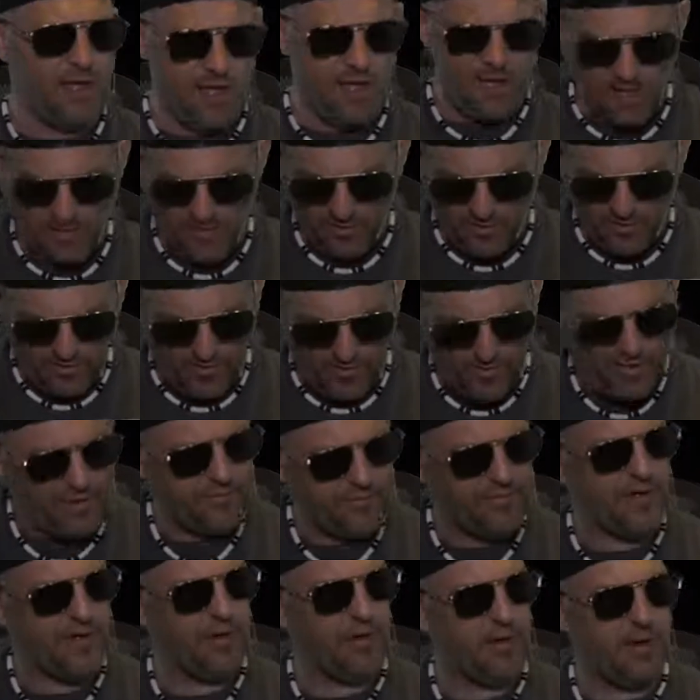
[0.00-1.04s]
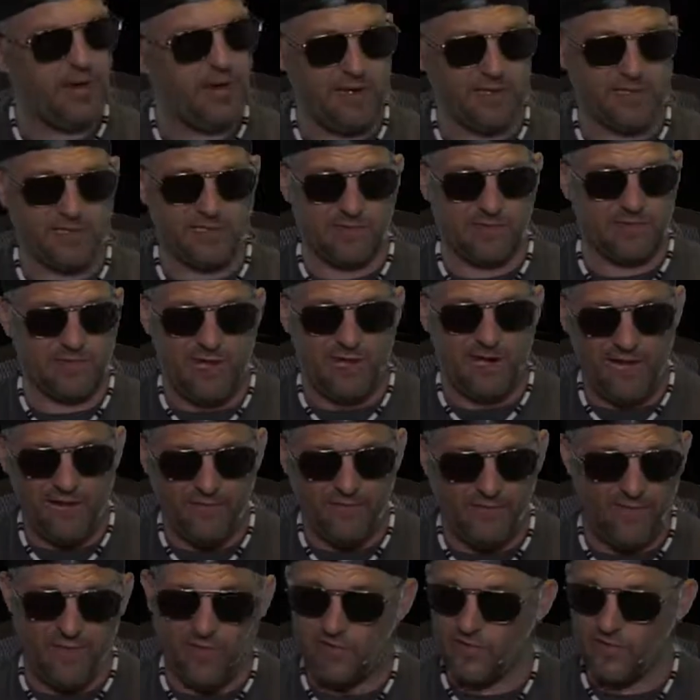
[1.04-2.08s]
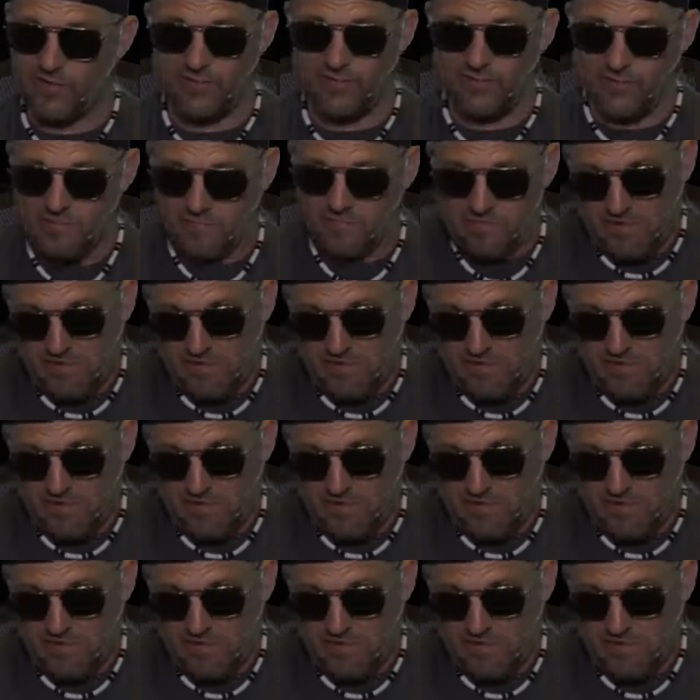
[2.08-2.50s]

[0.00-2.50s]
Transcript: and throw it out there, and it's kind of one of those